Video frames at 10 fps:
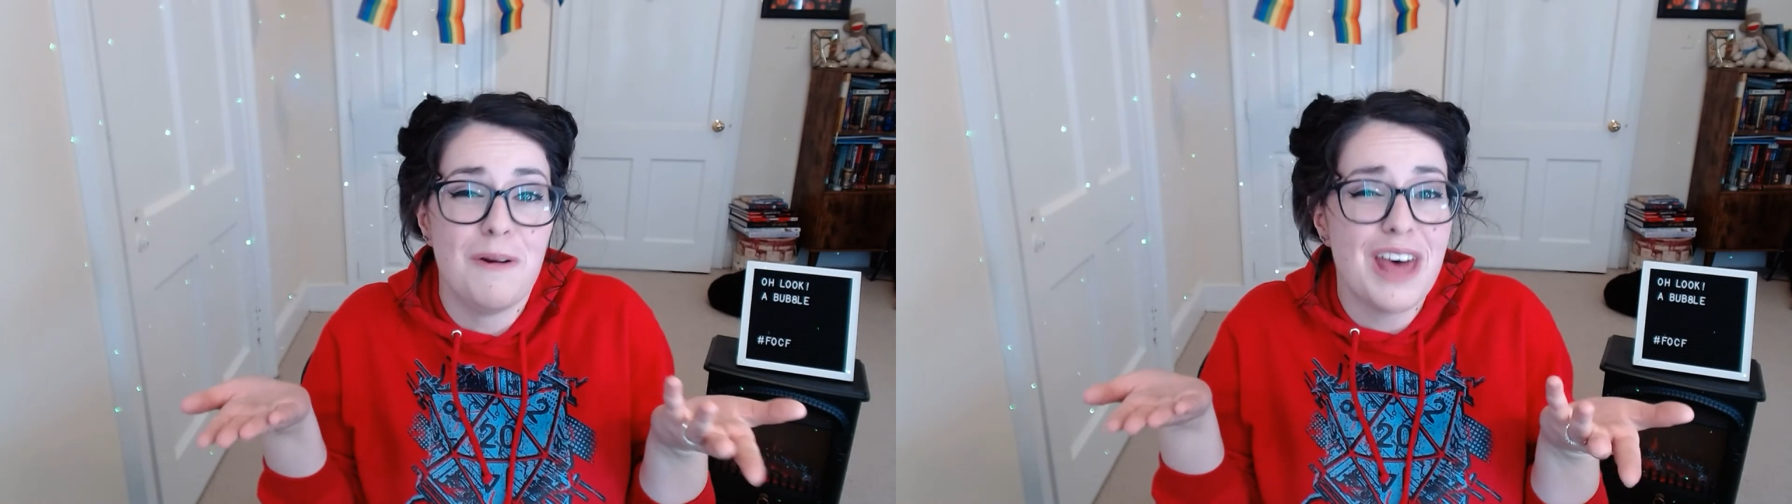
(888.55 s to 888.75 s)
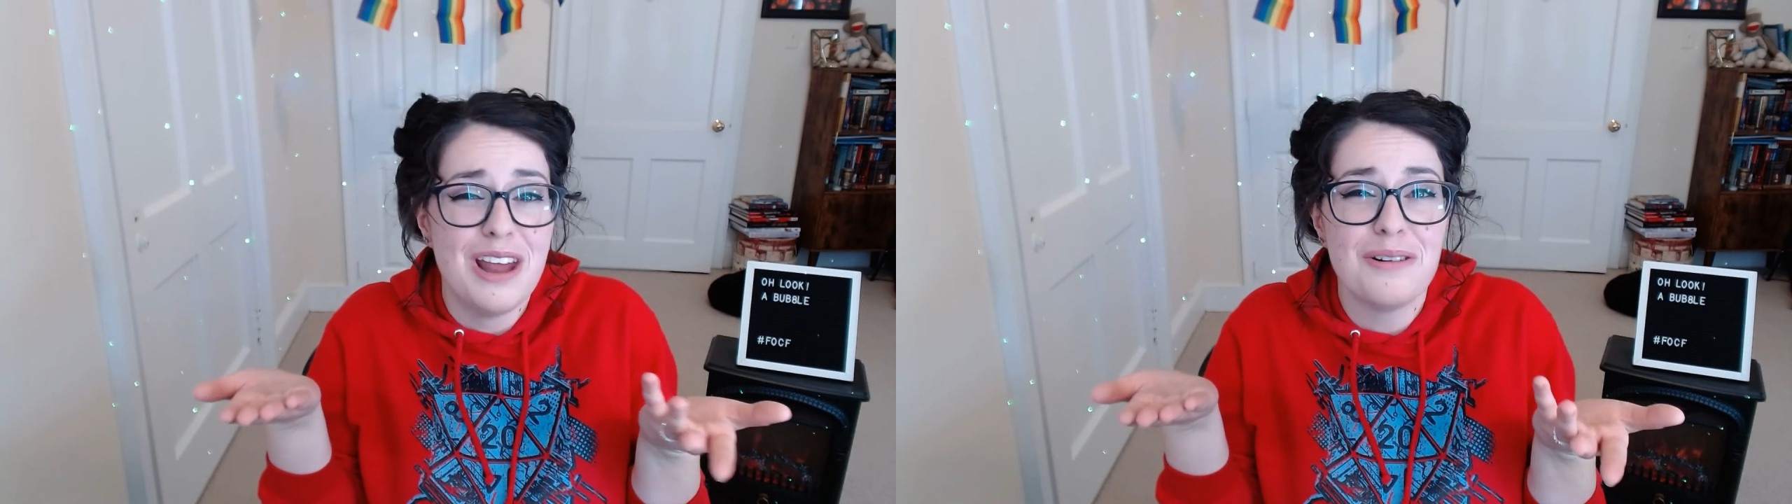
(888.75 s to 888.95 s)

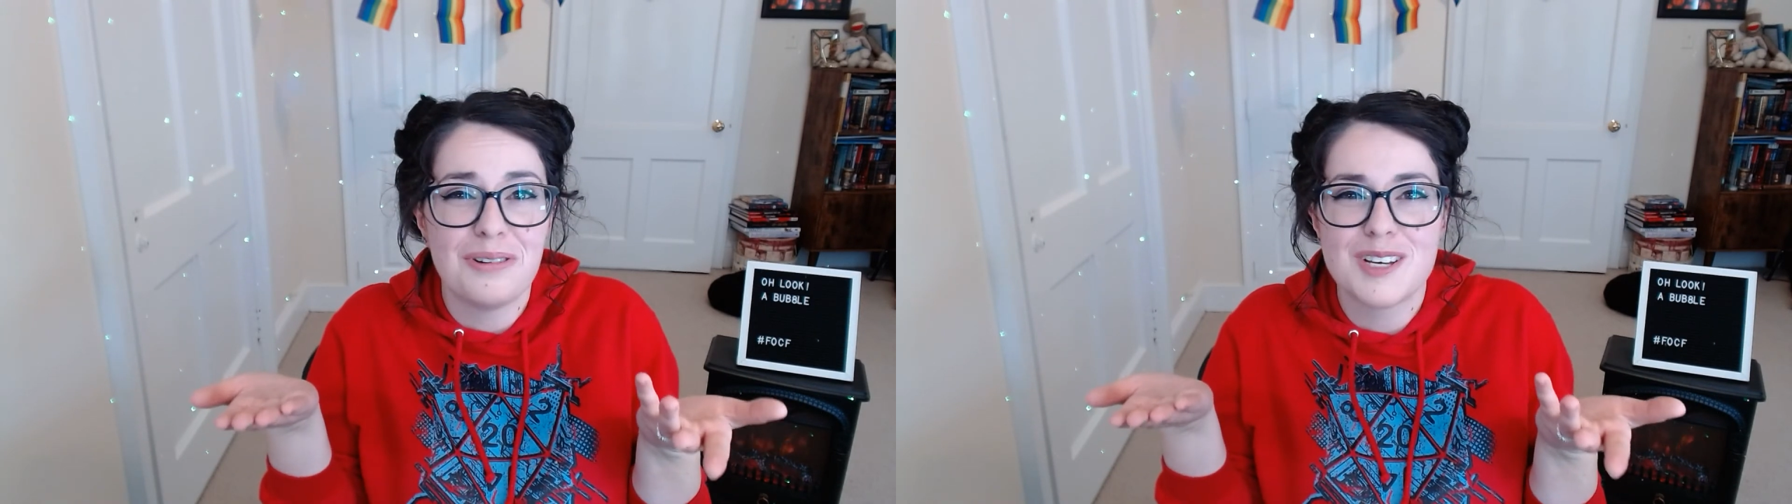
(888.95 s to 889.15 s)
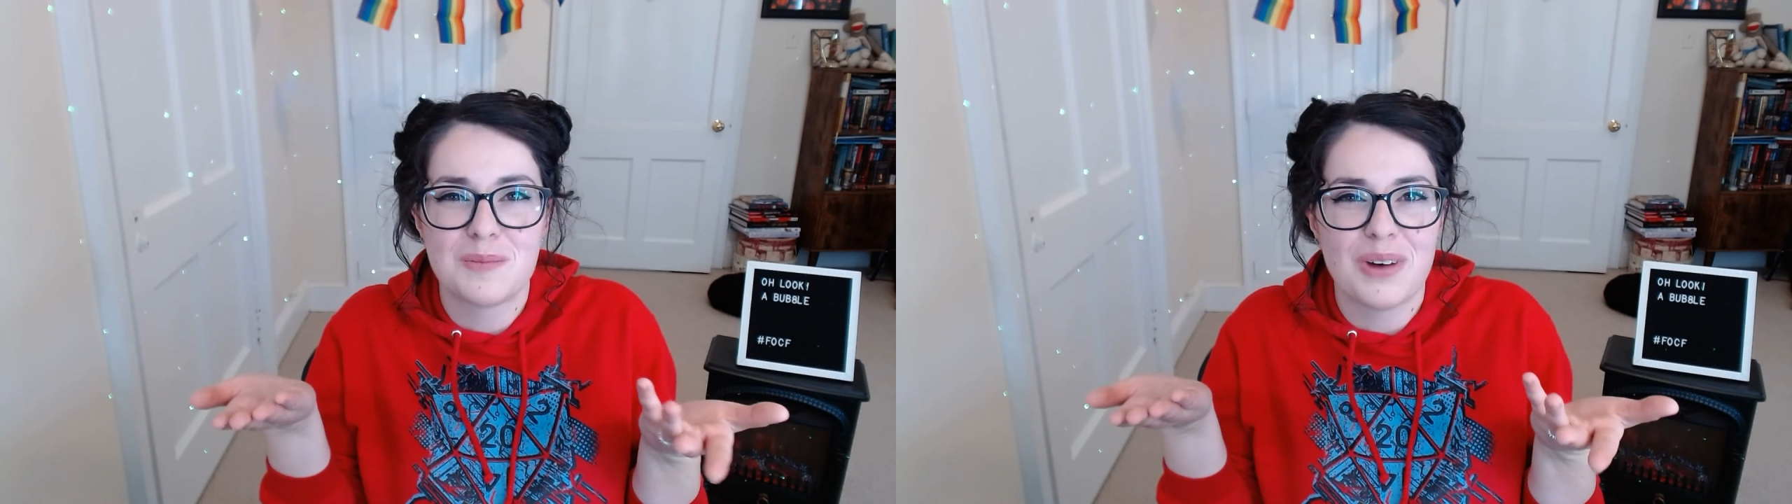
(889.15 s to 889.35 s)
than it
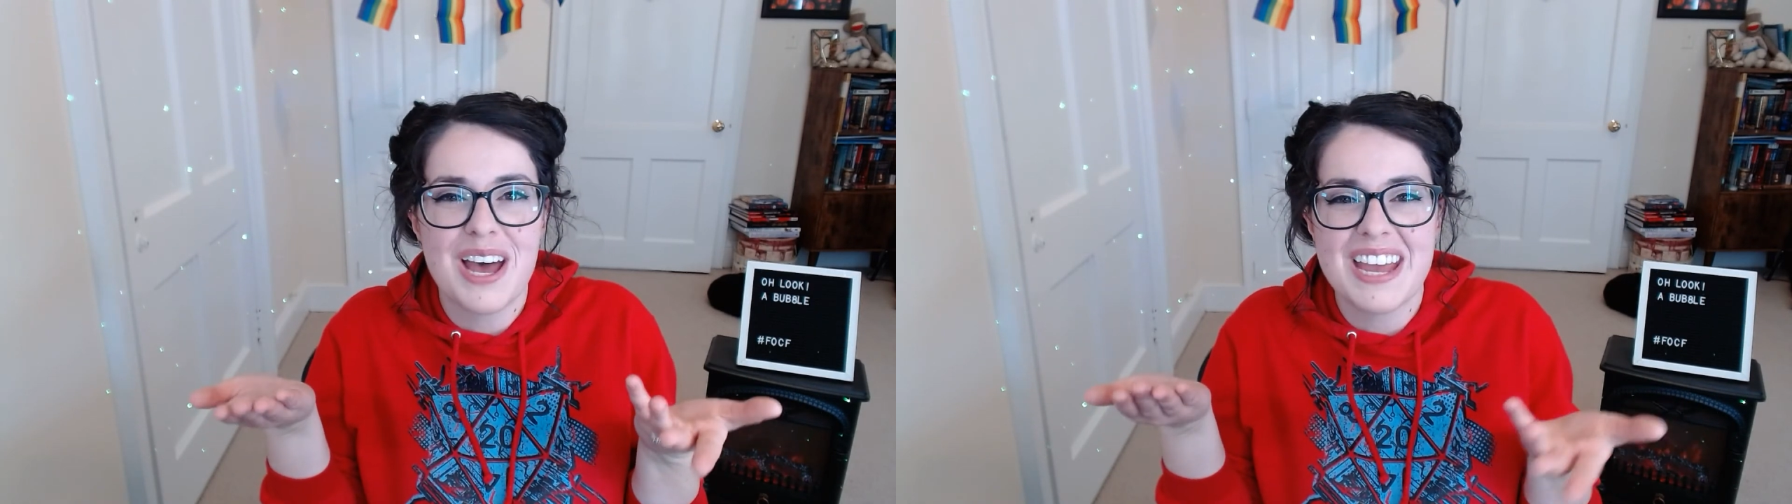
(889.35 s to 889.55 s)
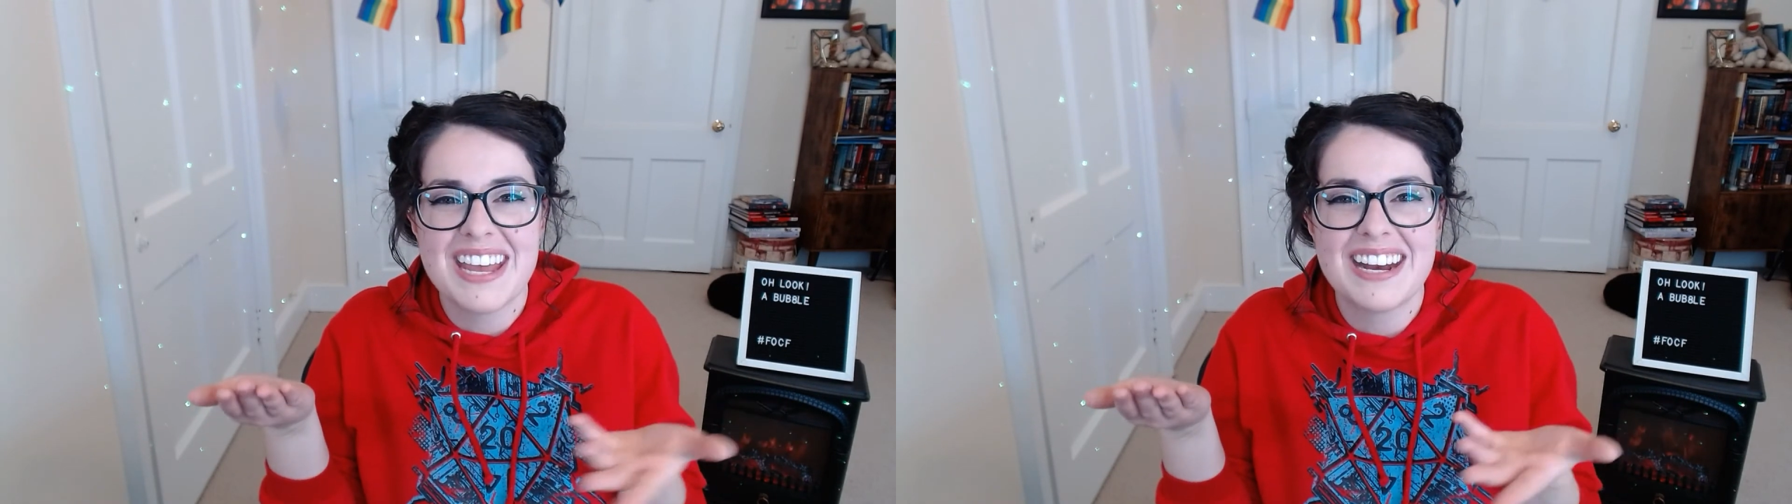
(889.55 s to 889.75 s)
was
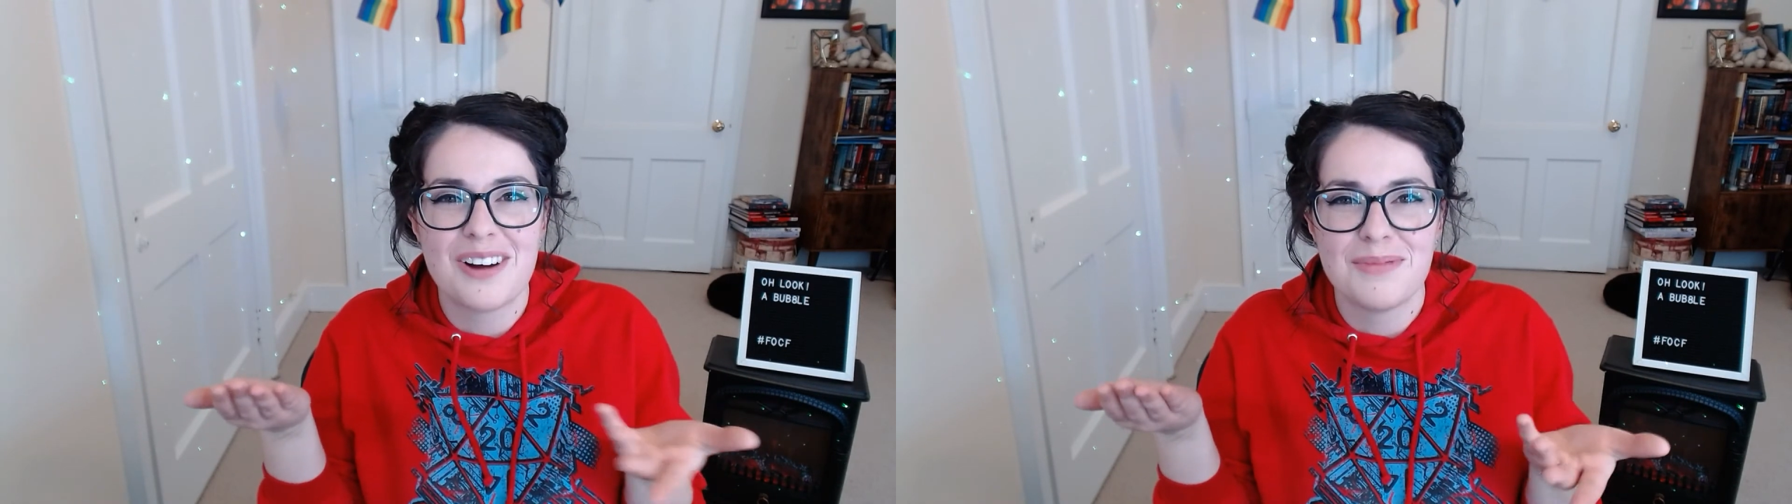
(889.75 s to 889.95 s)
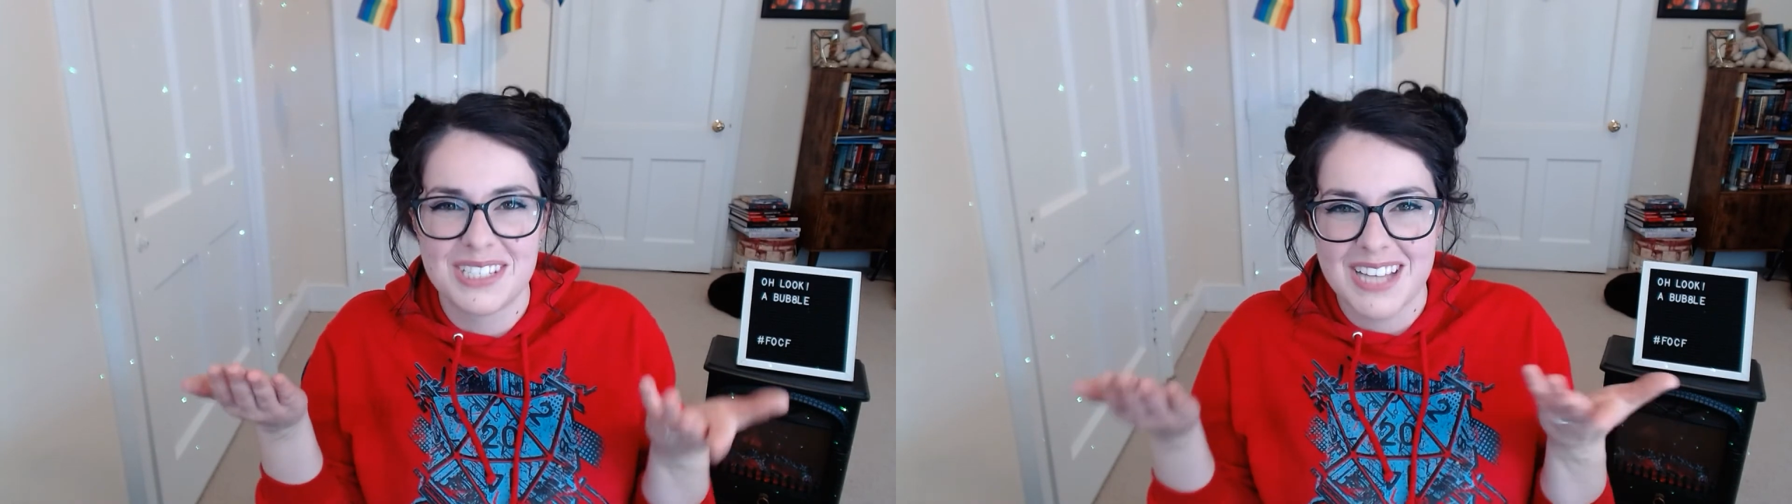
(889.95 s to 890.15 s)
buying in at almost